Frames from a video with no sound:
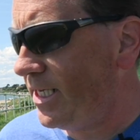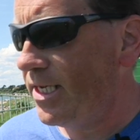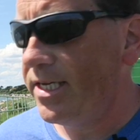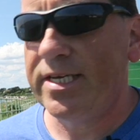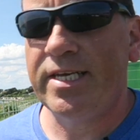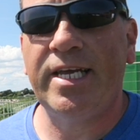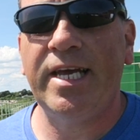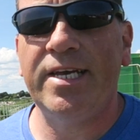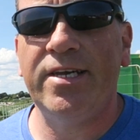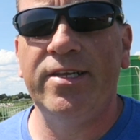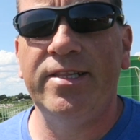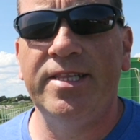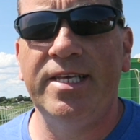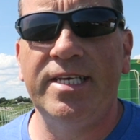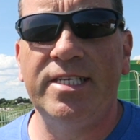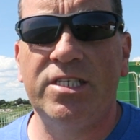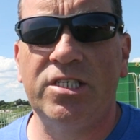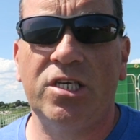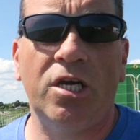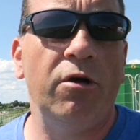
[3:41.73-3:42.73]
getting this,
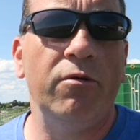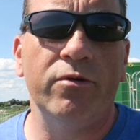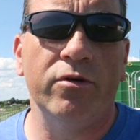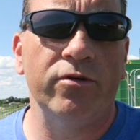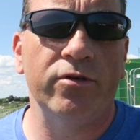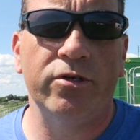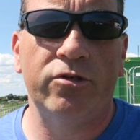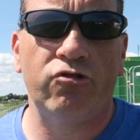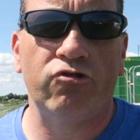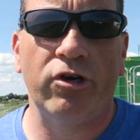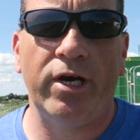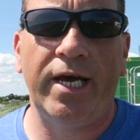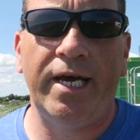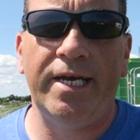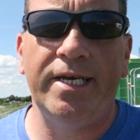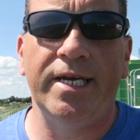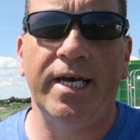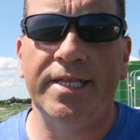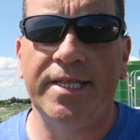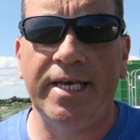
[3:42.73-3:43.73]
going on the train
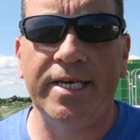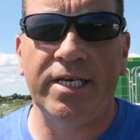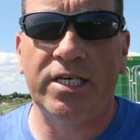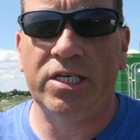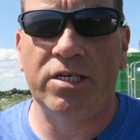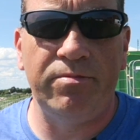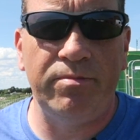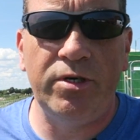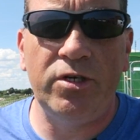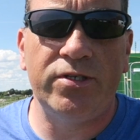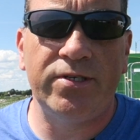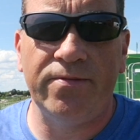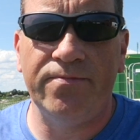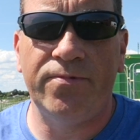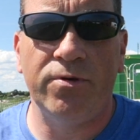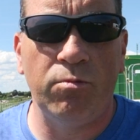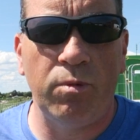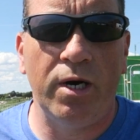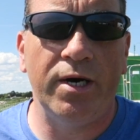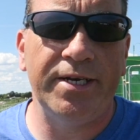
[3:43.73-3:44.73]
and then commuting for
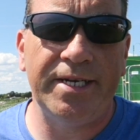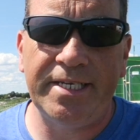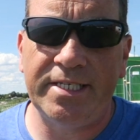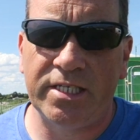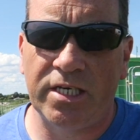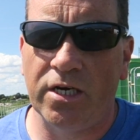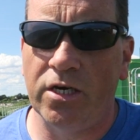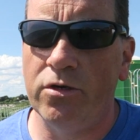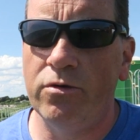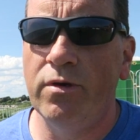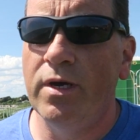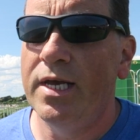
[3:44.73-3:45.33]
where I need to go,